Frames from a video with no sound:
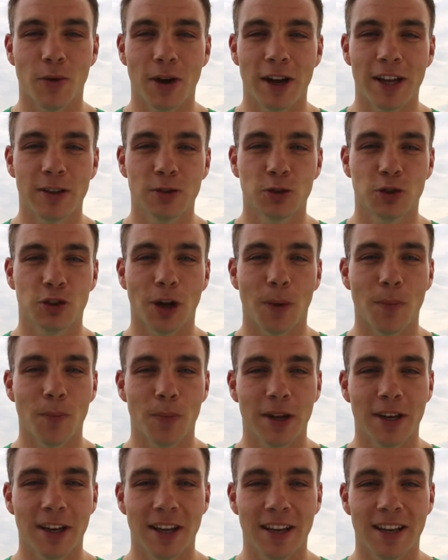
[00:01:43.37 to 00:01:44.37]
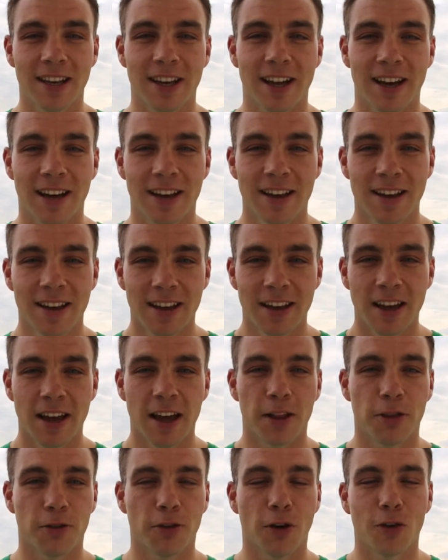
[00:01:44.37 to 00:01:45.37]
way he was jumping
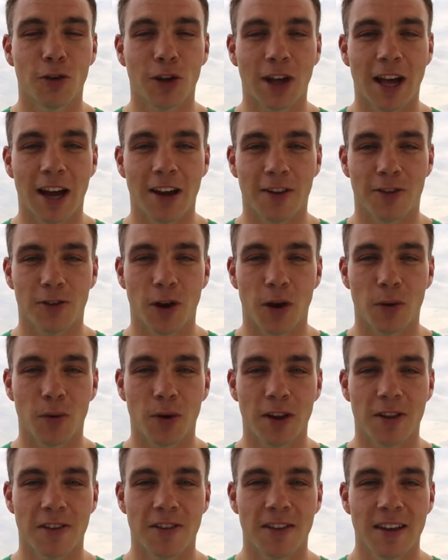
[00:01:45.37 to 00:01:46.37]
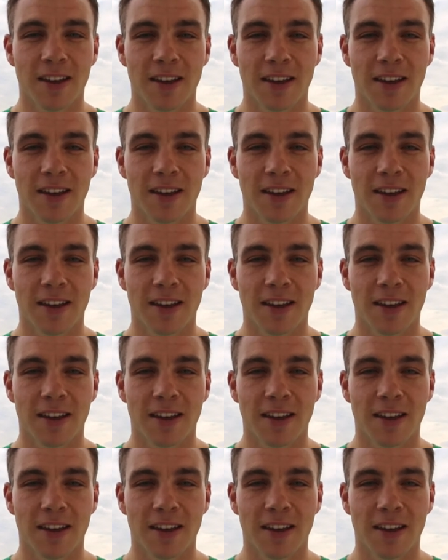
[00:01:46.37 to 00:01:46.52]
and throwing the car sideways.